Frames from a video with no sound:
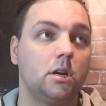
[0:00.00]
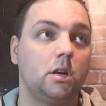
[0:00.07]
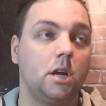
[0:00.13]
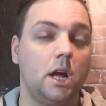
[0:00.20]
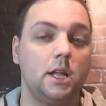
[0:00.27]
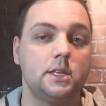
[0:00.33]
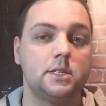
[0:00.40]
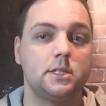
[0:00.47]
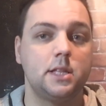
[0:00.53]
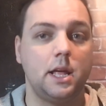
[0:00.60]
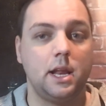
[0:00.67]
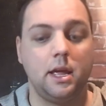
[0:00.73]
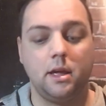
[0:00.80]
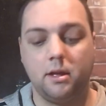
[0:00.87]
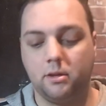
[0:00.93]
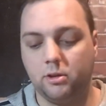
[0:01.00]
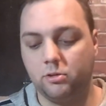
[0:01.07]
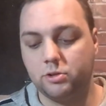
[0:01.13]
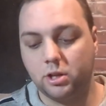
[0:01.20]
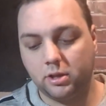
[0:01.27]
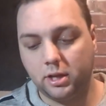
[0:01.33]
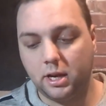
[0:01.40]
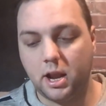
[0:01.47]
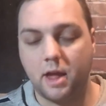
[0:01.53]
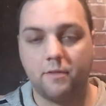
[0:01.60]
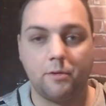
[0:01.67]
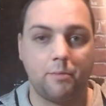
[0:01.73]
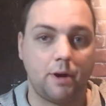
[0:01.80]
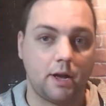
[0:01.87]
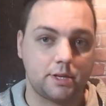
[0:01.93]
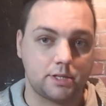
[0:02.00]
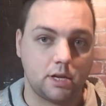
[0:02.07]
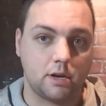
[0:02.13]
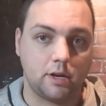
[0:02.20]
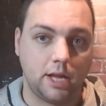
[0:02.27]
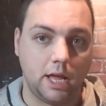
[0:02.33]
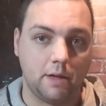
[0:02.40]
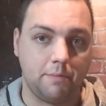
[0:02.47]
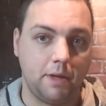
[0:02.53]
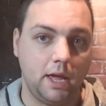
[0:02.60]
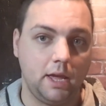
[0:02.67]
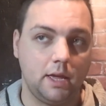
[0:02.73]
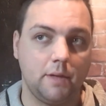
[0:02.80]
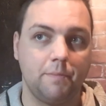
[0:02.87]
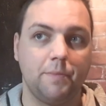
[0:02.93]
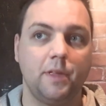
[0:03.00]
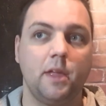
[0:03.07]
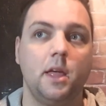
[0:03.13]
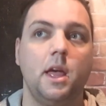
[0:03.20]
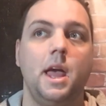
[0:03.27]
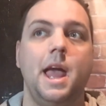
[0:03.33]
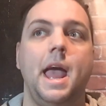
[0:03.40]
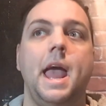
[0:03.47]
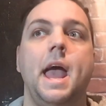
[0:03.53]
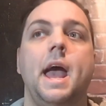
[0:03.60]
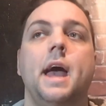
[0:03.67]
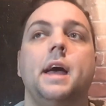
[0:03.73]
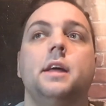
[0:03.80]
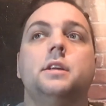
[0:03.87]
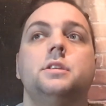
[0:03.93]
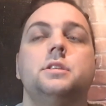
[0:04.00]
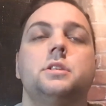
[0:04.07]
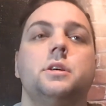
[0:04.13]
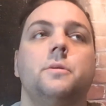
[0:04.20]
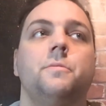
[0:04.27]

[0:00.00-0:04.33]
cuts that a utility knife or box cutter can't make, and